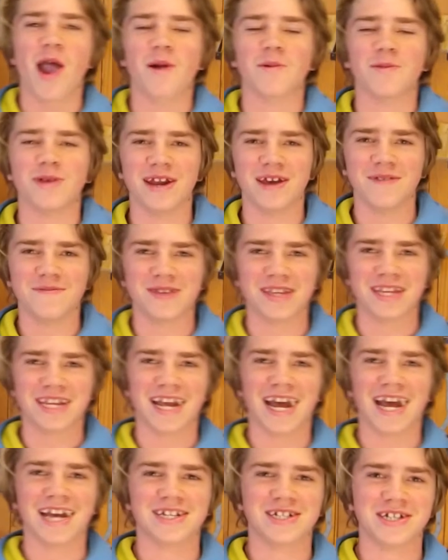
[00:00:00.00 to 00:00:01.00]
Whenever the
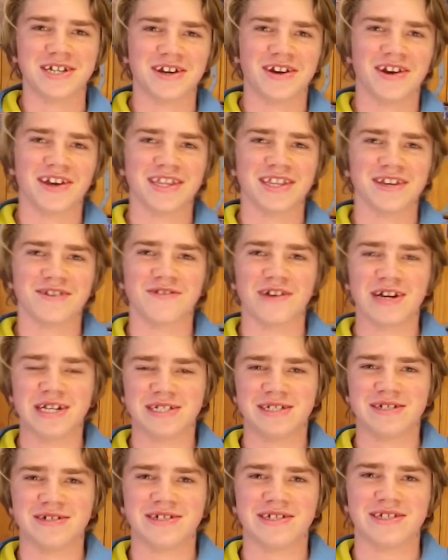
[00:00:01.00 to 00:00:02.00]
cashier at the
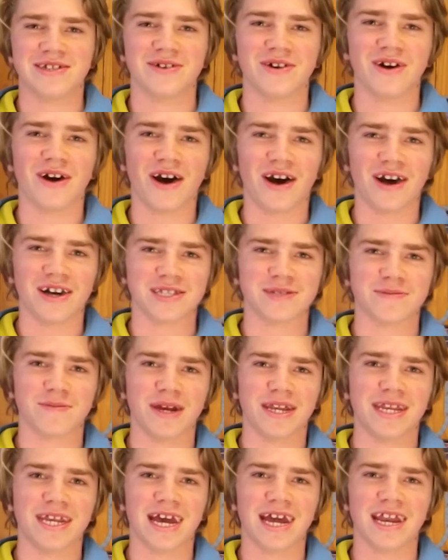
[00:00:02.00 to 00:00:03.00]
grocery store asks
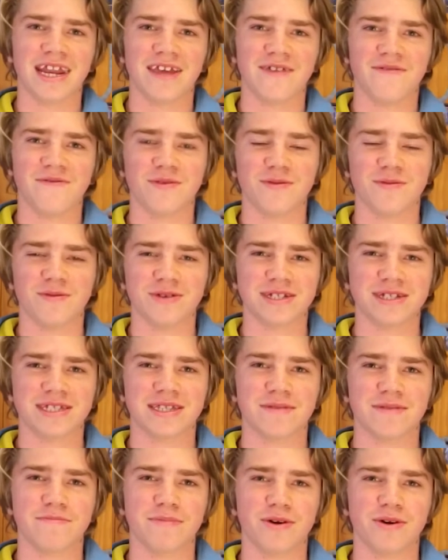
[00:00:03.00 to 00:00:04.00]
my dad if he wants
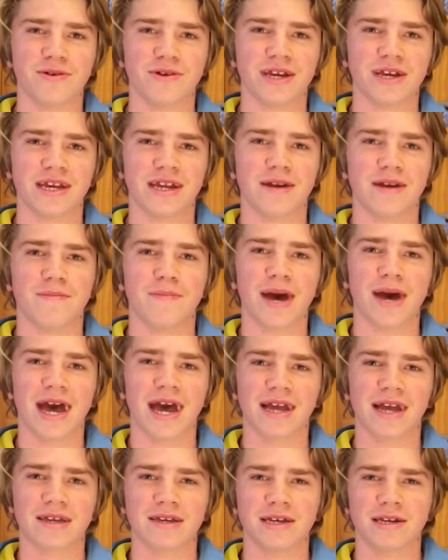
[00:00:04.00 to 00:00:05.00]
the milk in a
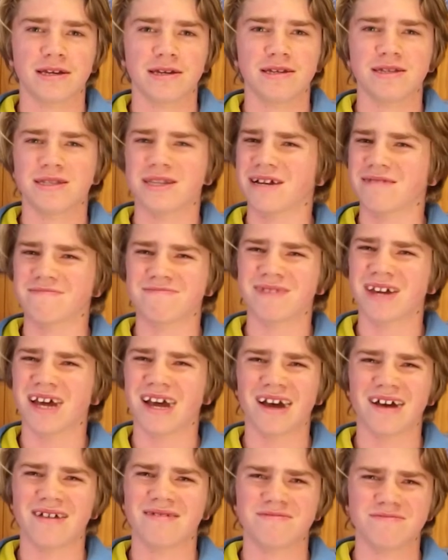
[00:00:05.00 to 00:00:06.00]
bag, he's like,
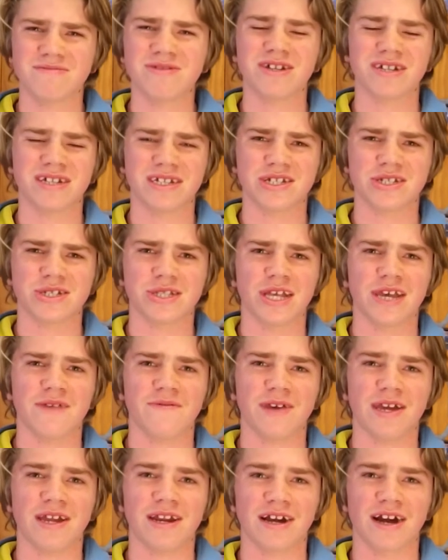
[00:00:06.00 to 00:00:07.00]
nah, you can just
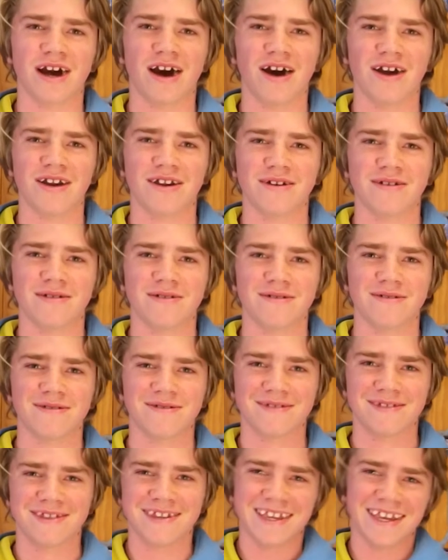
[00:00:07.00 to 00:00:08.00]
leave it in a carton.
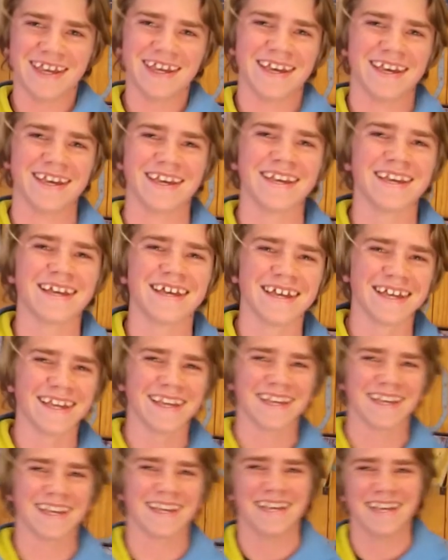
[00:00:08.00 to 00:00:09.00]

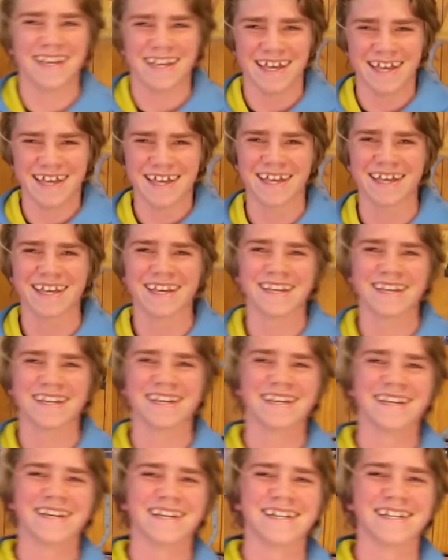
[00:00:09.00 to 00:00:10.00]

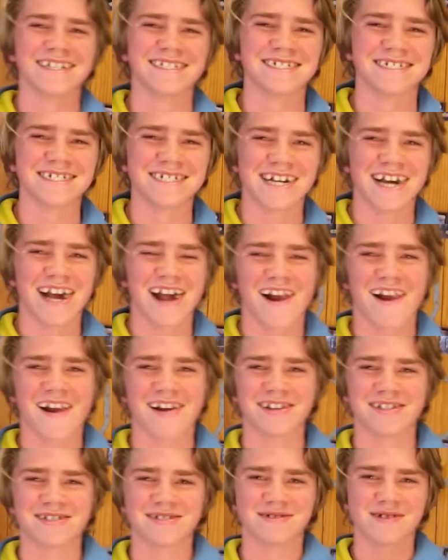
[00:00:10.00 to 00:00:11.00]

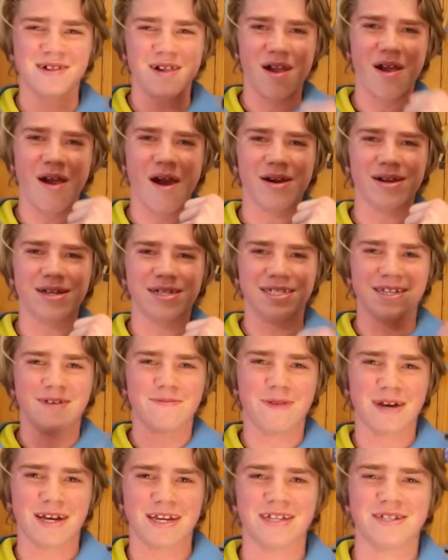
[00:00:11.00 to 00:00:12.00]
Let's
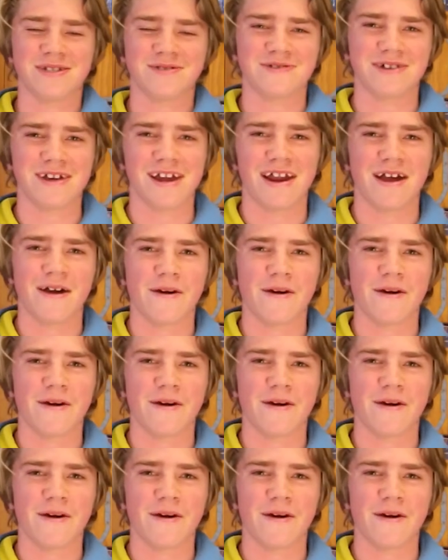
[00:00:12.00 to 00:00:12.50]
get back into it.